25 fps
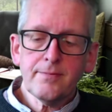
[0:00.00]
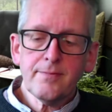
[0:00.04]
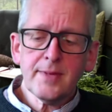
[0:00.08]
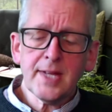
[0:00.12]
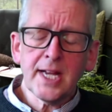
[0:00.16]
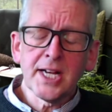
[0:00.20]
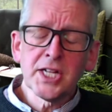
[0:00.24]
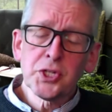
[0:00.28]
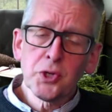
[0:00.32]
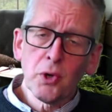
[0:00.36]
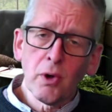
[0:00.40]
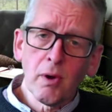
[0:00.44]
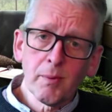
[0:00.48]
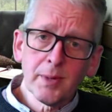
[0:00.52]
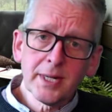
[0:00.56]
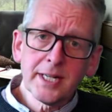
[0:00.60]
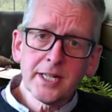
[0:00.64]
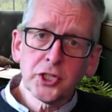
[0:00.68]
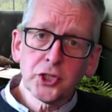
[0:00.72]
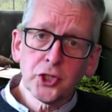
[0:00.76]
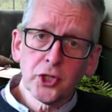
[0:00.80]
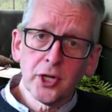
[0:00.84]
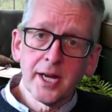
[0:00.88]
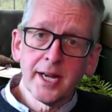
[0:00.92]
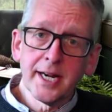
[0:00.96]
So I want to
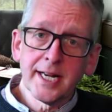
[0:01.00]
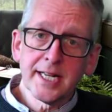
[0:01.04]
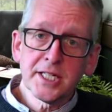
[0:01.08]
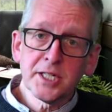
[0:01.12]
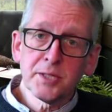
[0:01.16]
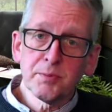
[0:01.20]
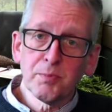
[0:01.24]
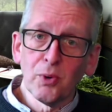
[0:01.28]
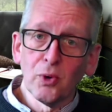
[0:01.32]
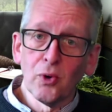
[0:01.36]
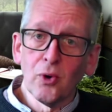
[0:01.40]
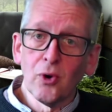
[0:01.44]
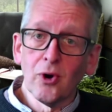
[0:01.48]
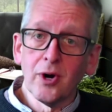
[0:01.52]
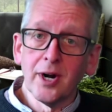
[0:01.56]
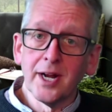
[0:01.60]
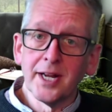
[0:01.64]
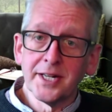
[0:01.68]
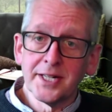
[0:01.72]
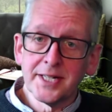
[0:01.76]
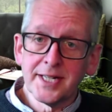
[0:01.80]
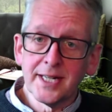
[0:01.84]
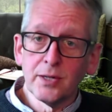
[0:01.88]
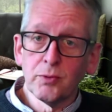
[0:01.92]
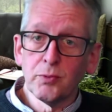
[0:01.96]
try and explore
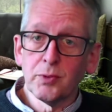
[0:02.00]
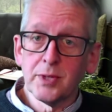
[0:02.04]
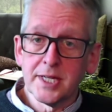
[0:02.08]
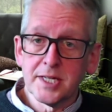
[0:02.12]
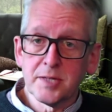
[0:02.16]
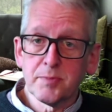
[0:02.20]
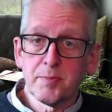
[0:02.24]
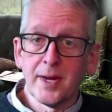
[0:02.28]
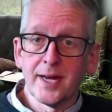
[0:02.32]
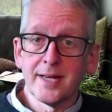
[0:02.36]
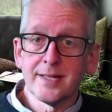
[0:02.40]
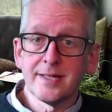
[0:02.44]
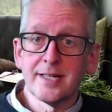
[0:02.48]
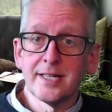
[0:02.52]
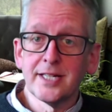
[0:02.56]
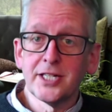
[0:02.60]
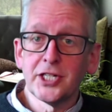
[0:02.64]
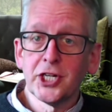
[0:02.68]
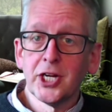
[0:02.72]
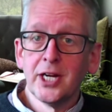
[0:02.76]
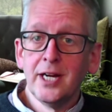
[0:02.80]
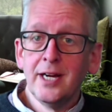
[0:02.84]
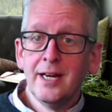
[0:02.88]
and deal with this passage